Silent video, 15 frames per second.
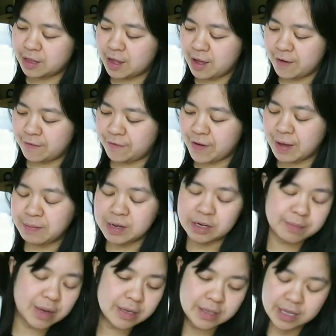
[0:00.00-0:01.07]
5
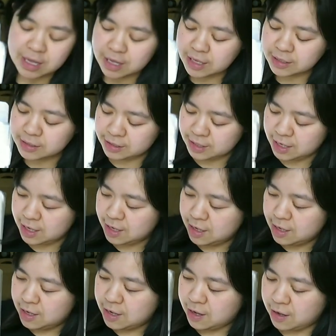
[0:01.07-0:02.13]
little monkeys.
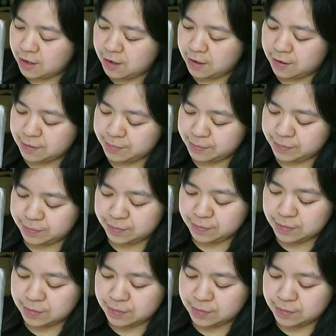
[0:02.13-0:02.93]
The